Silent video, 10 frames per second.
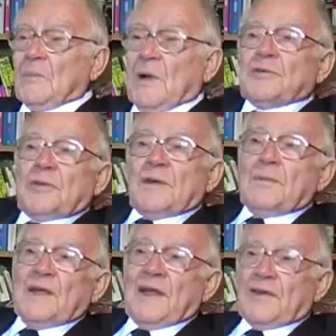Won't you give
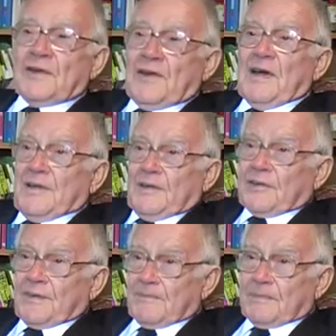me another chance?